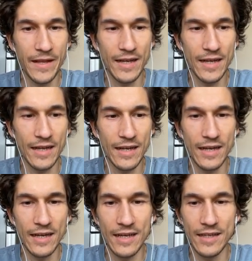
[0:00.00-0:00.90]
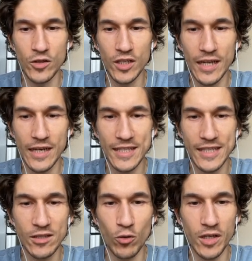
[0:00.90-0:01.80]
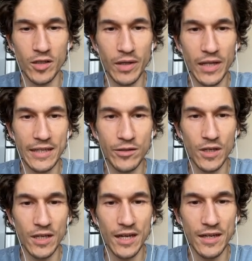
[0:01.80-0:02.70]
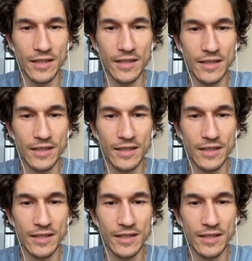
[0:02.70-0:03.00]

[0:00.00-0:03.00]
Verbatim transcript: uh, you need like a solid plan to get it.